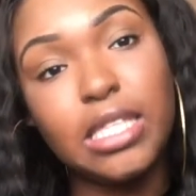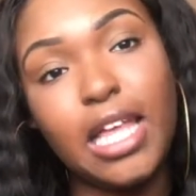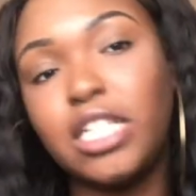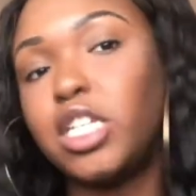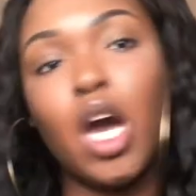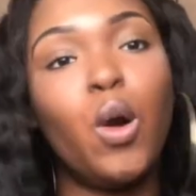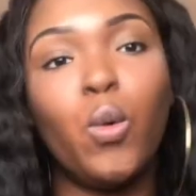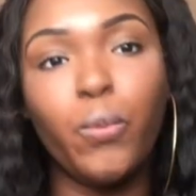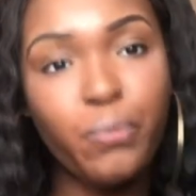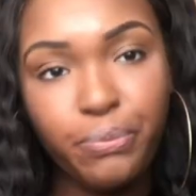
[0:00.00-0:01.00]
they
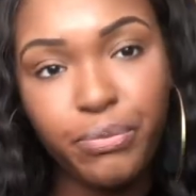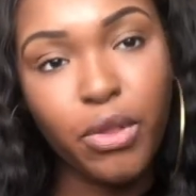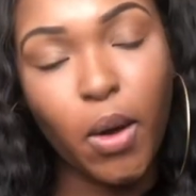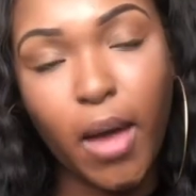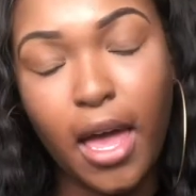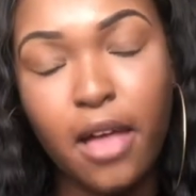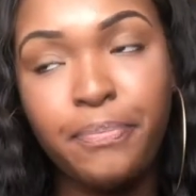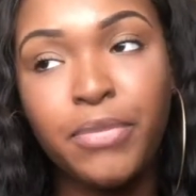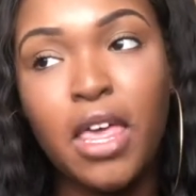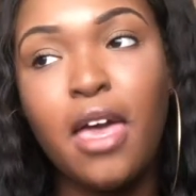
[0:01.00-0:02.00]
don't. Okay,
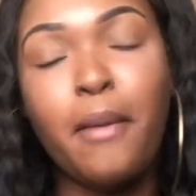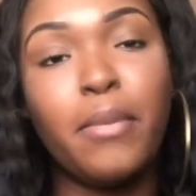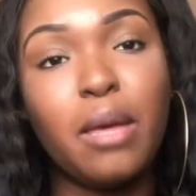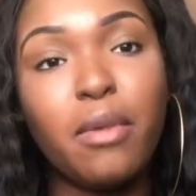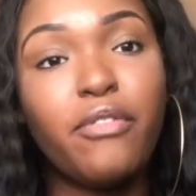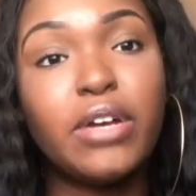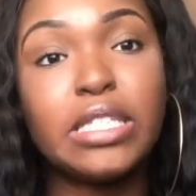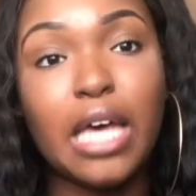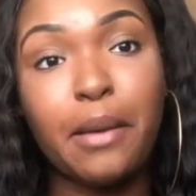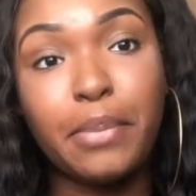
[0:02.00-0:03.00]
me and my
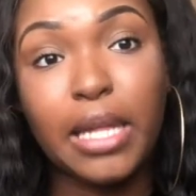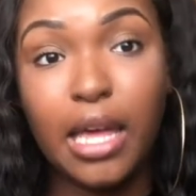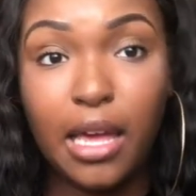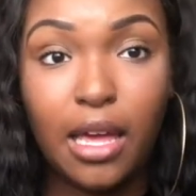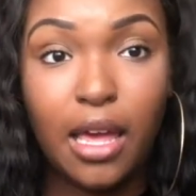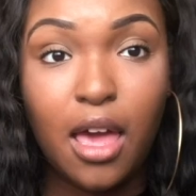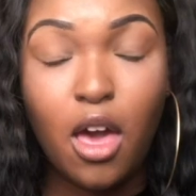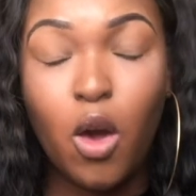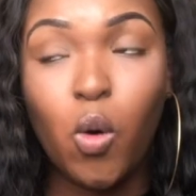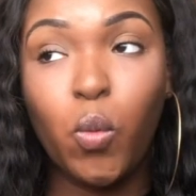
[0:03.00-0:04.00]
friends got played.
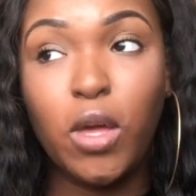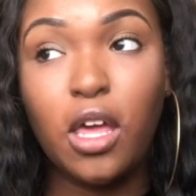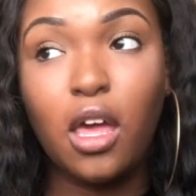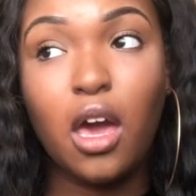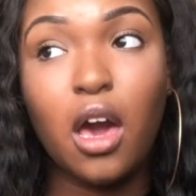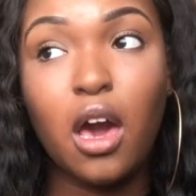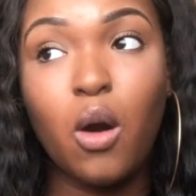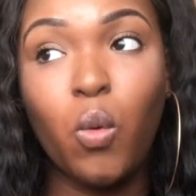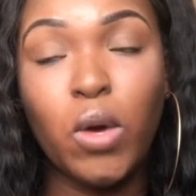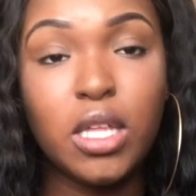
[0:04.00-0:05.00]
We
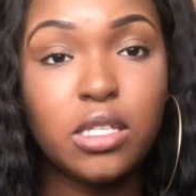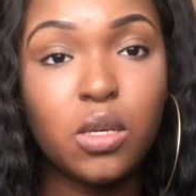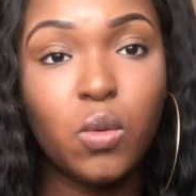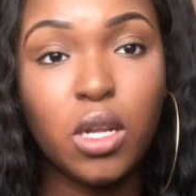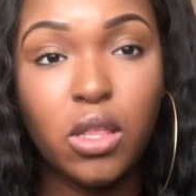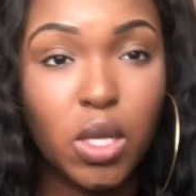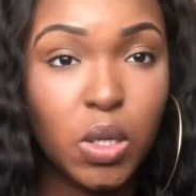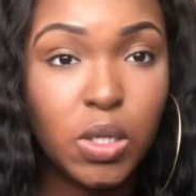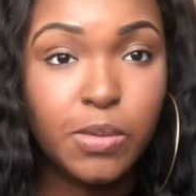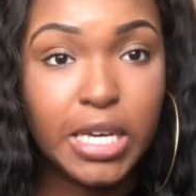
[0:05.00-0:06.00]
went to one of
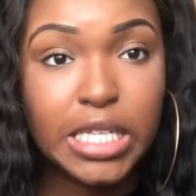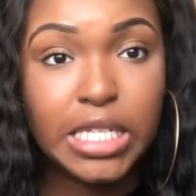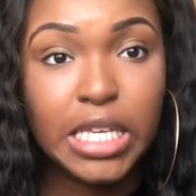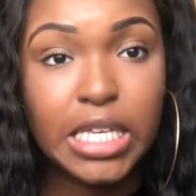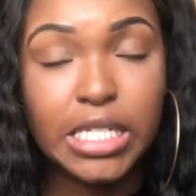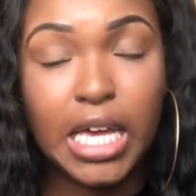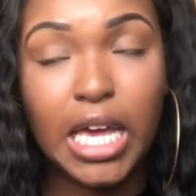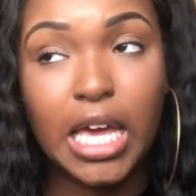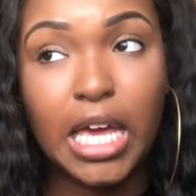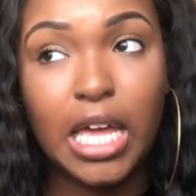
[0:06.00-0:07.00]
those places,
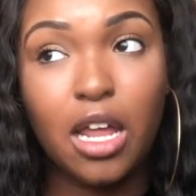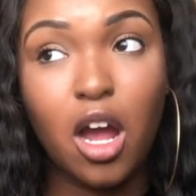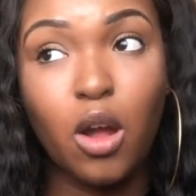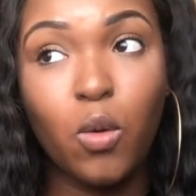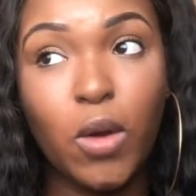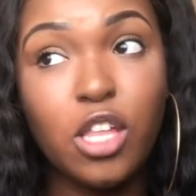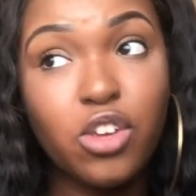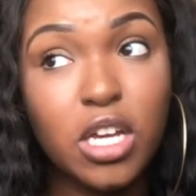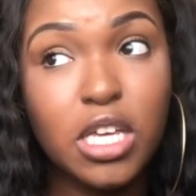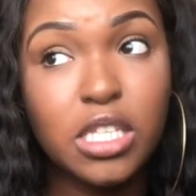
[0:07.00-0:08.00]
and our
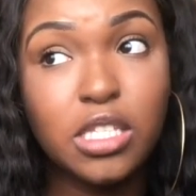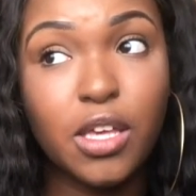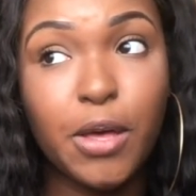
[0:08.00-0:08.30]
waitress,